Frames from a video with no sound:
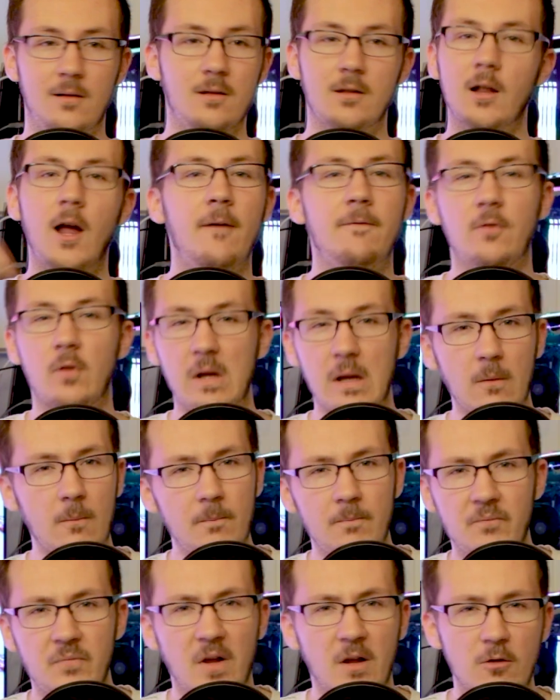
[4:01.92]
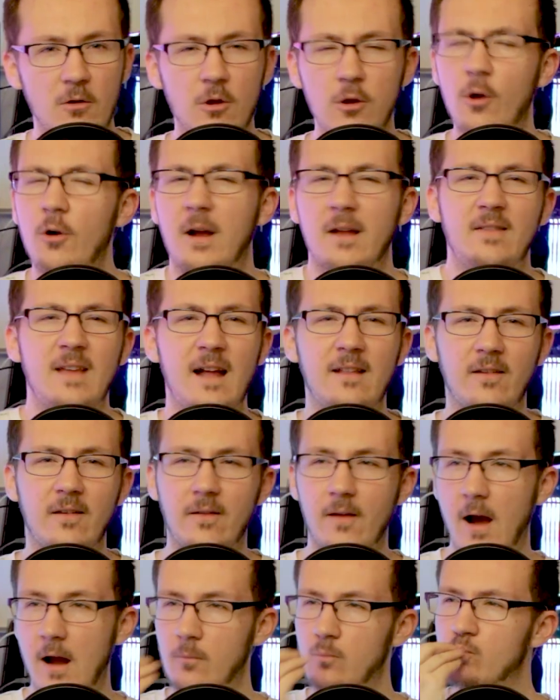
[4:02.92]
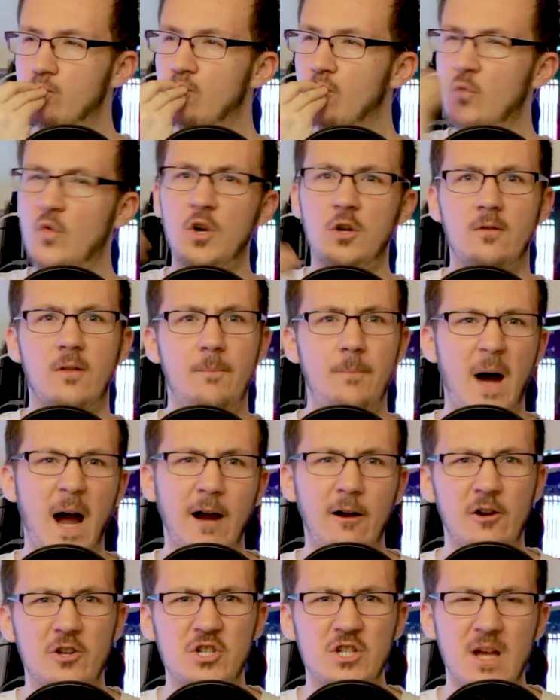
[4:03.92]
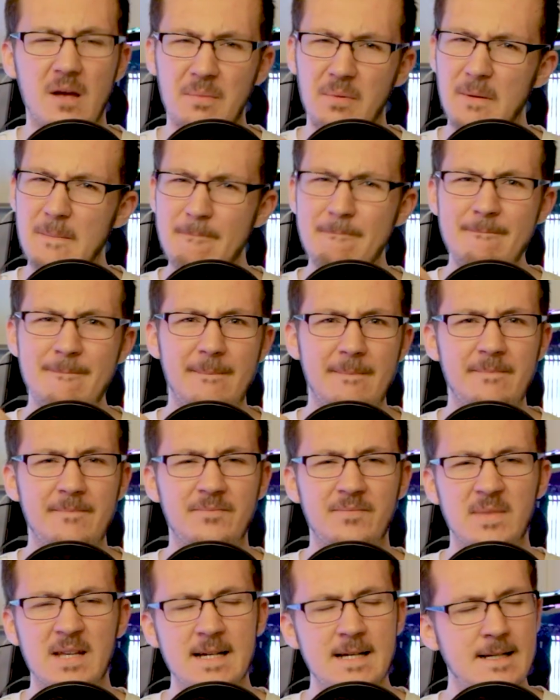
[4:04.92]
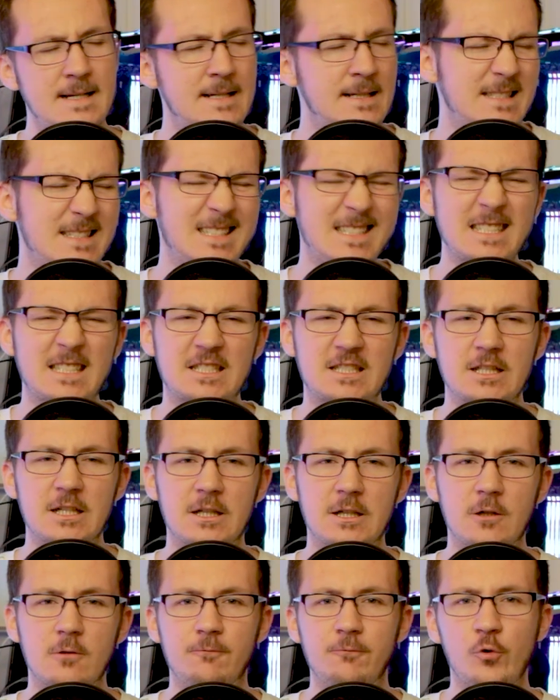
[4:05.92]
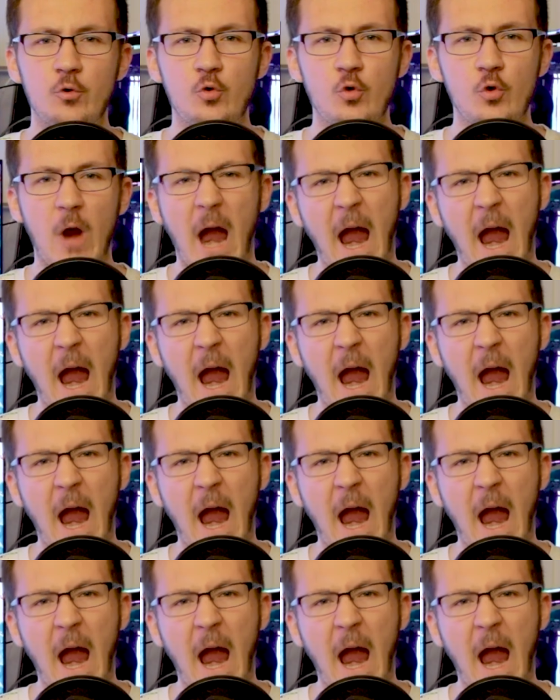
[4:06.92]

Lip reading: lovely. Look at that design. The pirate ship. Let's go, Frutiger